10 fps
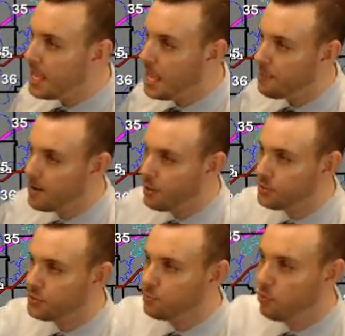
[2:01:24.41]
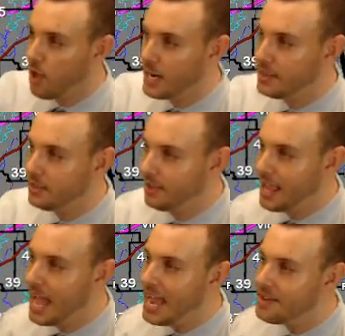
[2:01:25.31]
But I've also plotted the
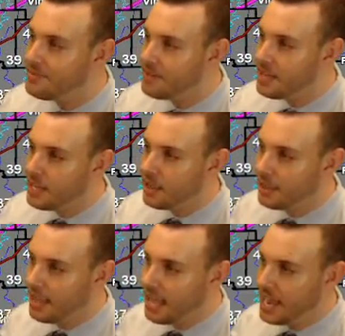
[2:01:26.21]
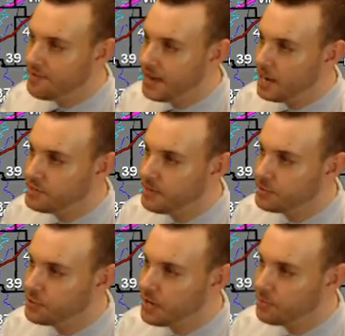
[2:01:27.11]
live air
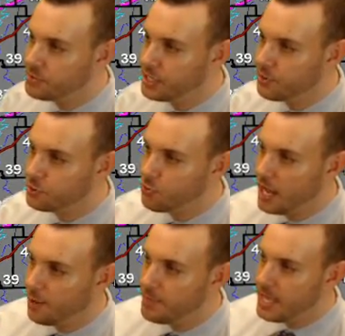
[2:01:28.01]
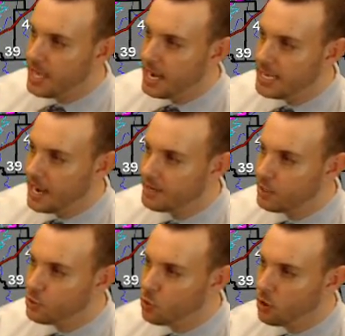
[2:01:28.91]
temperature numbers here as well. And down
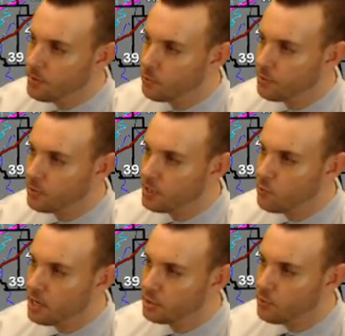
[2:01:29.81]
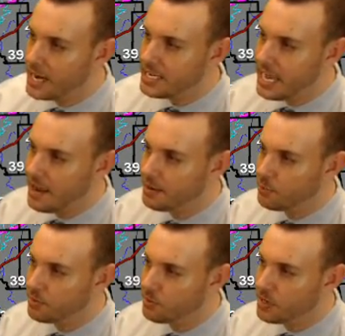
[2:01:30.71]
here in Norman, we're 31. Grady
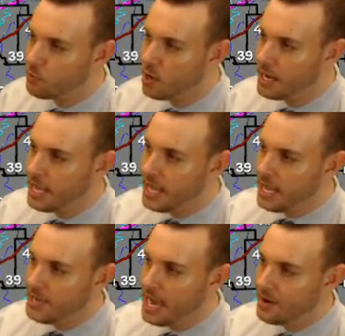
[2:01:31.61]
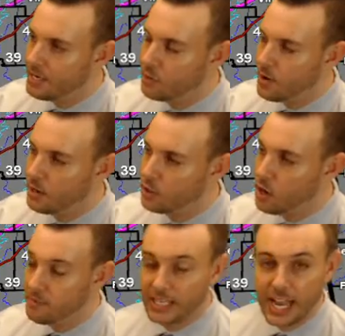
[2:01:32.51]
County, we're 31. Down here around
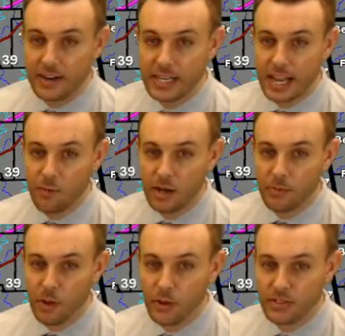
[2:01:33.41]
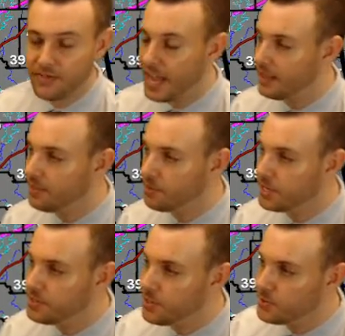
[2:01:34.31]
Garvin County, down around Pauls Valley,
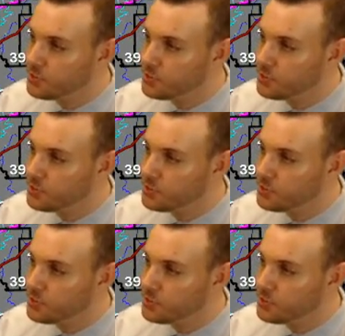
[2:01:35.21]
32.